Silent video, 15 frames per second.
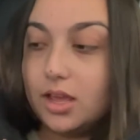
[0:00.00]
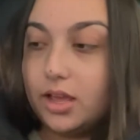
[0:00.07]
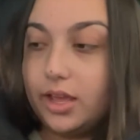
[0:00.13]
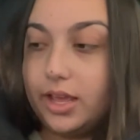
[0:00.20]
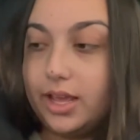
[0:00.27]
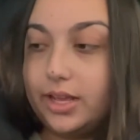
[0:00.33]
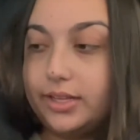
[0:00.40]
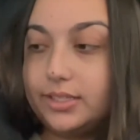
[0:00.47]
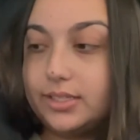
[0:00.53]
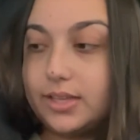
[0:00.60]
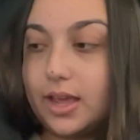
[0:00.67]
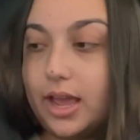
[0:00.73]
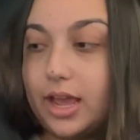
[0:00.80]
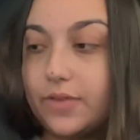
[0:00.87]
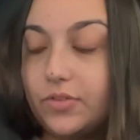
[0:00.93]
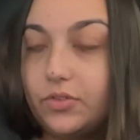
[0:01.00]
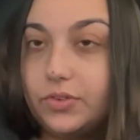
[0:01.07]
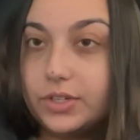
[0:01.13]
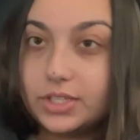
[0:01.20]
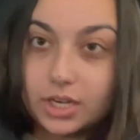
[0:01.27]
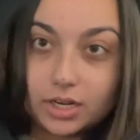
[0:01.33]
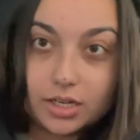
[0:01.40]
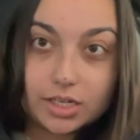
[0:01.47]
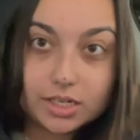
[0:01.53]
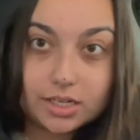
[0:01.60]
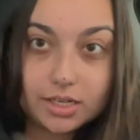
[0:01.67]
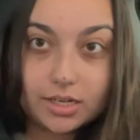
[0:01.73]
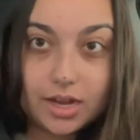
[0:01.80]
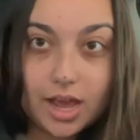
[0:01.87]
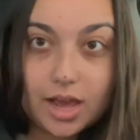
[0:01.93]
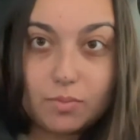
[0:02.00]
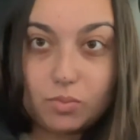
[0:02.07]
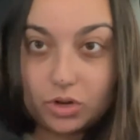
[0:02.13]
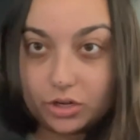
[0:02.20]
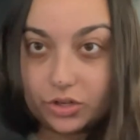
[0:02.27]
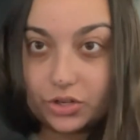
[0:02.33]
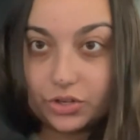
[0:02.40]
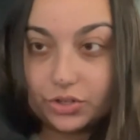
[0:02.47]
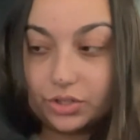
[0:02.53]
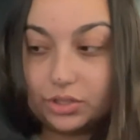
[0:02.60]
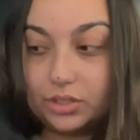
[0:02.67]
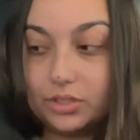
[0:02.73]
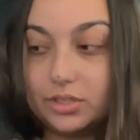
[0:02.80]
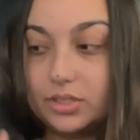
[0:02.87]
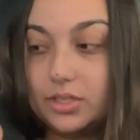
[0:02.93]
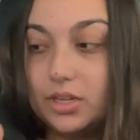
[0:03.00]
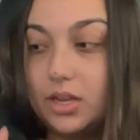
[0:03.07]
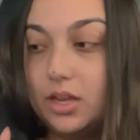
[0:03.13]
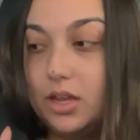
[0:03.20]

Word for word: is I have a return at Marshalls